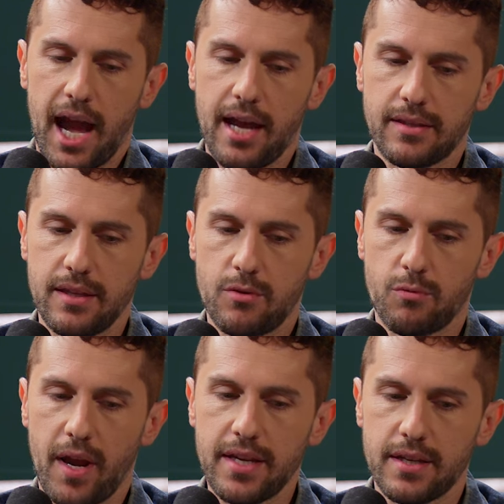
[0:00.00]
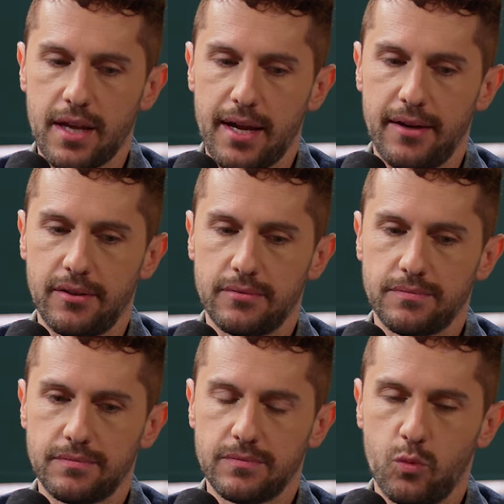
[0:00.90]
I think right now,
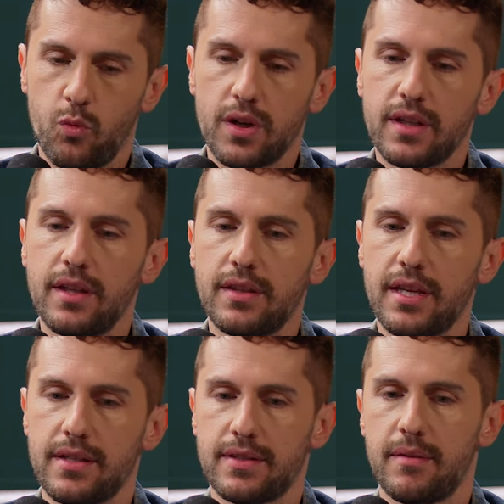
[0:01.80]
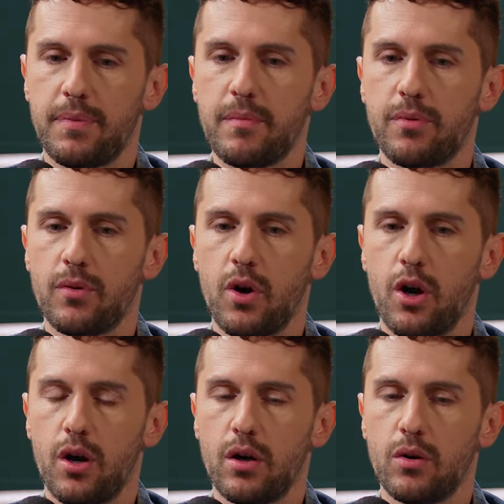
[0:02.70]
one of the things that people
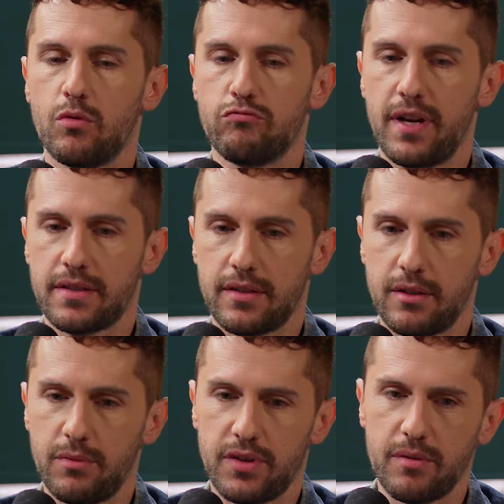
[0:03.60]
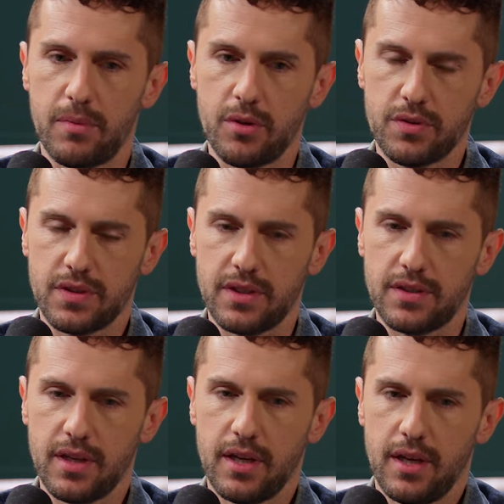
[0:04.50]
are wrestling with the most
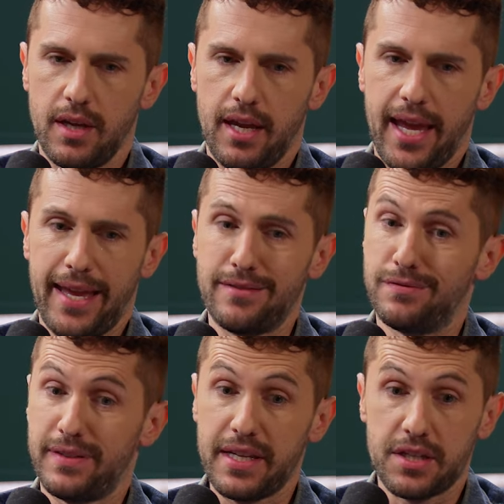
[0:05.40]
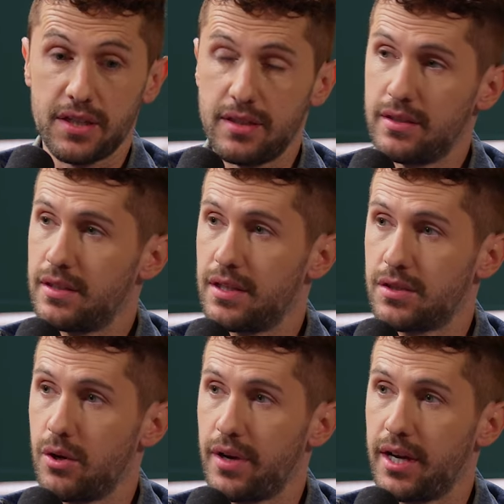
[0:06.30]
is inflation
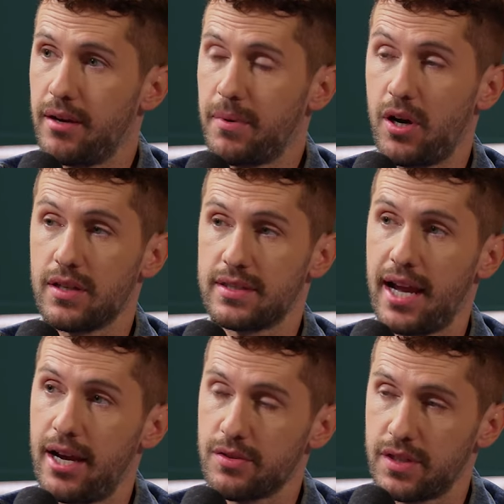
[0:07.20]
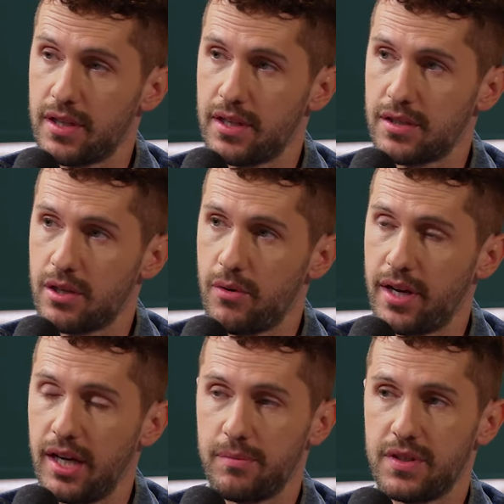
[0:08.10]
is going up, cost of housing is
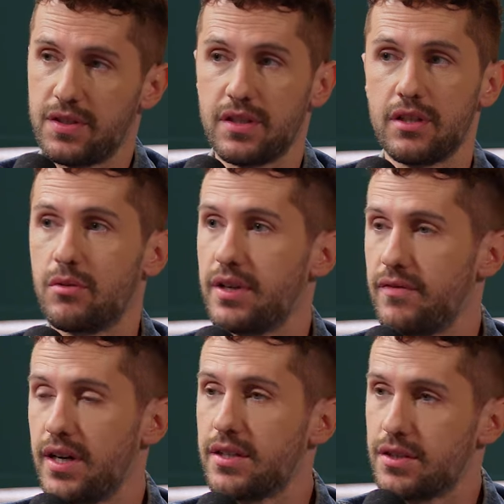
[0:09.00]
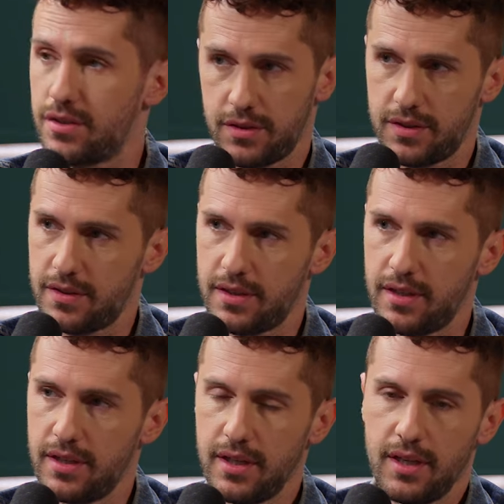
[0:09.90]
going up. There's a degree of
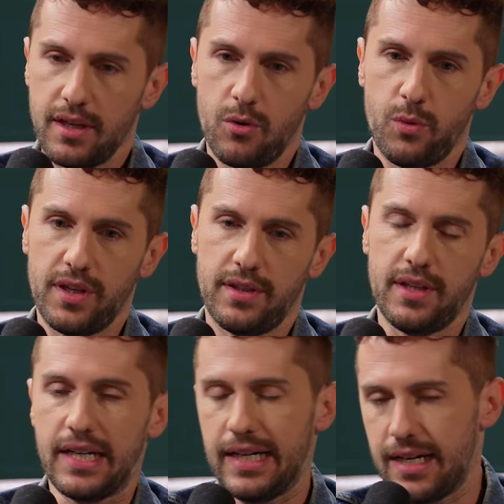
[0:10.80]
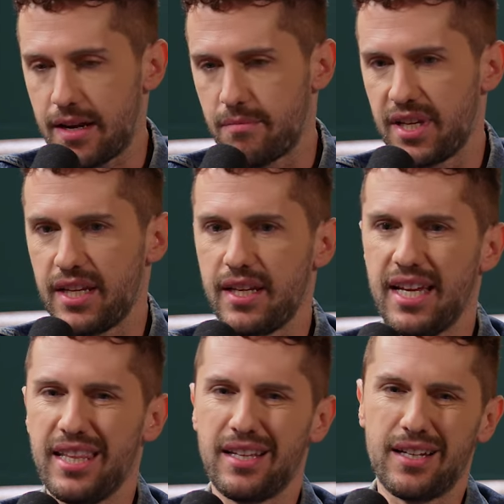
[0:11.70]
uncertainty with the economy
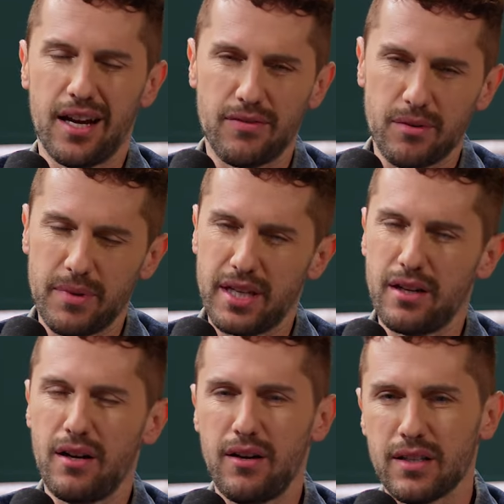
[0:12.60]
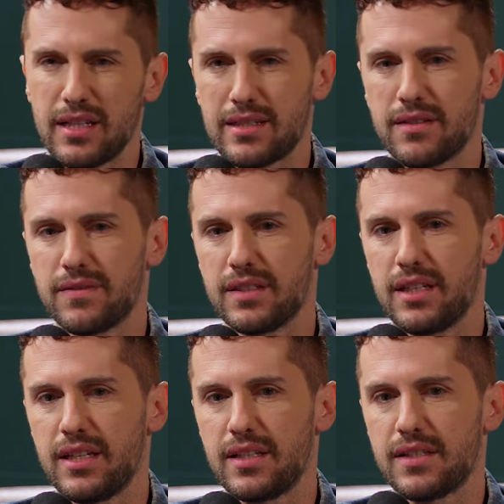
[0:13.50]
and the government, all these different
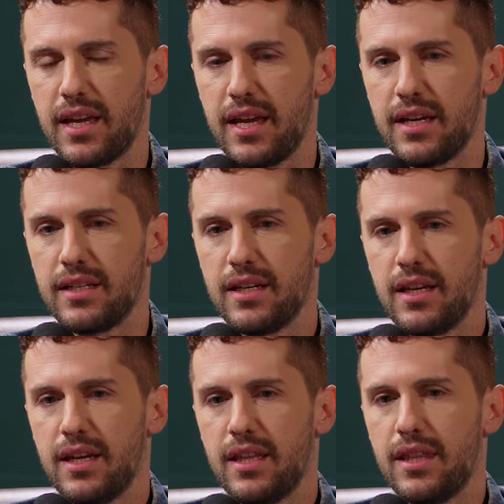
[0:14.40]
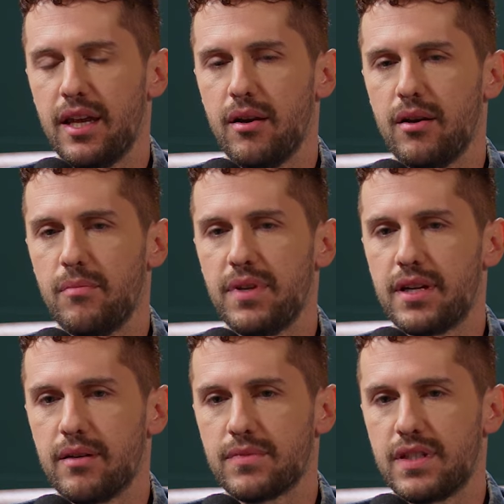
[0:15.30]
things. And there
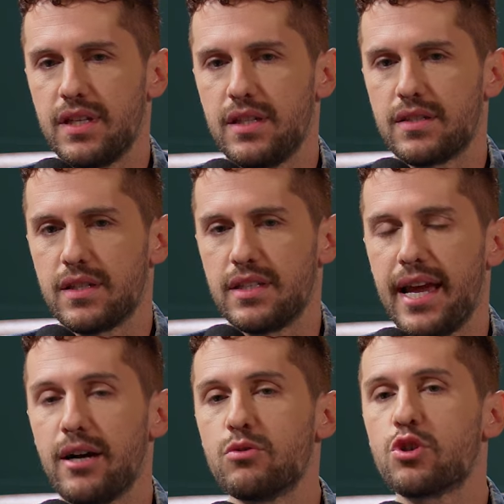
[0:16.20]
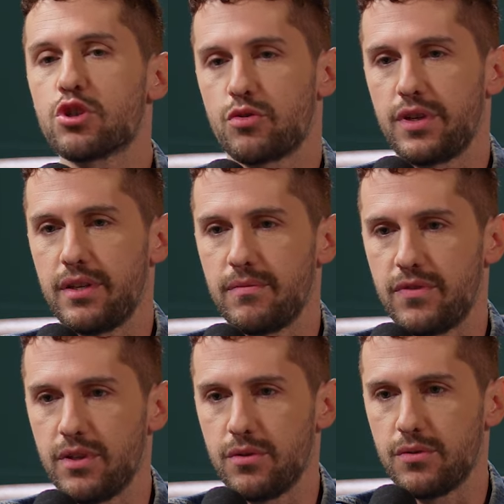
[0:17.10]
becomes these downstream
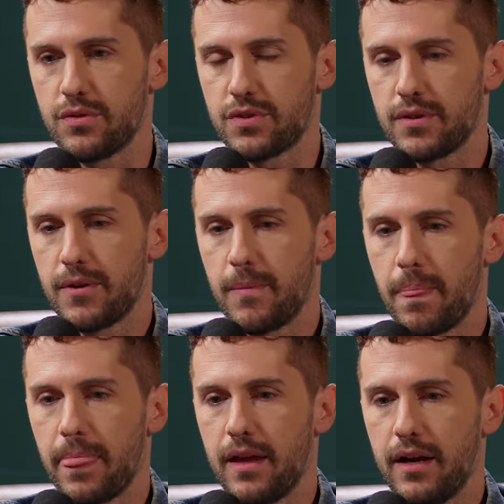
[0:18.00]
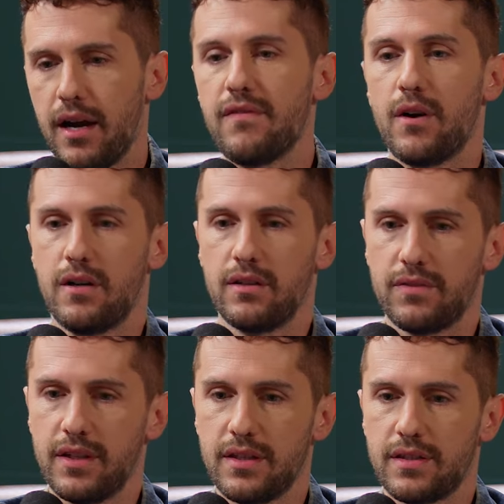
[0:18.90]
views of all of
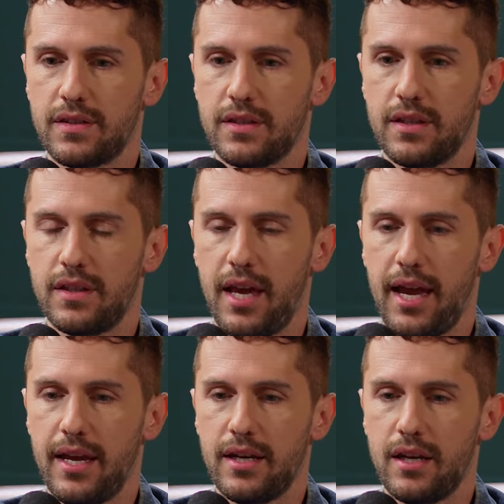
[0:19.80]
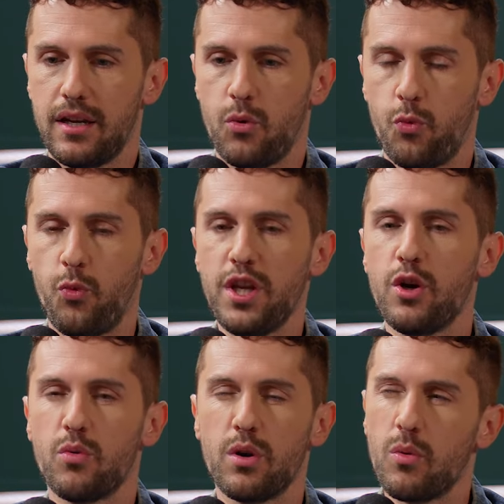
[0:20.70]
this that we
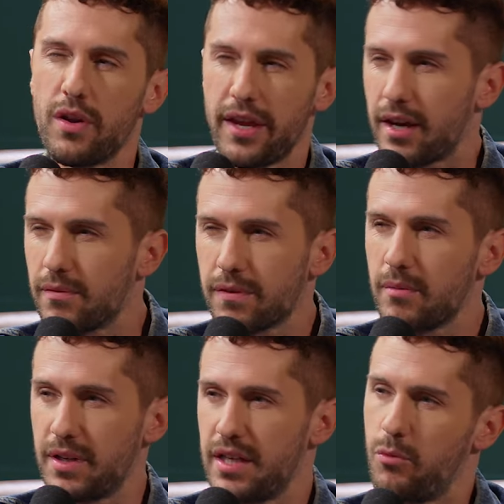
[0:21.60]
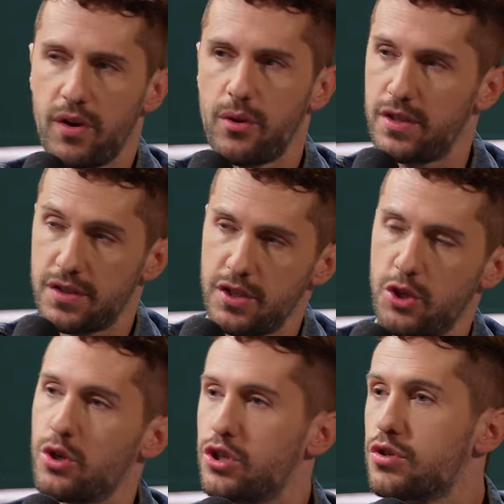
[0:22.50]
don't know where they come from, and whether it's
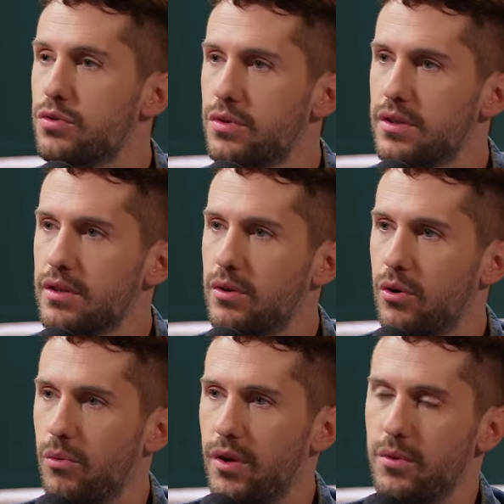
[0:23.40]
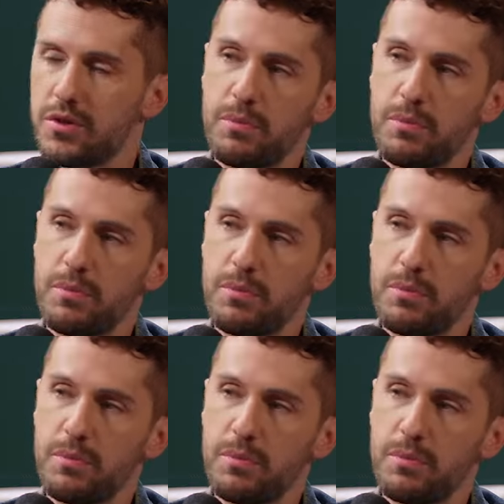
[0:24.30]
your truth or whether it's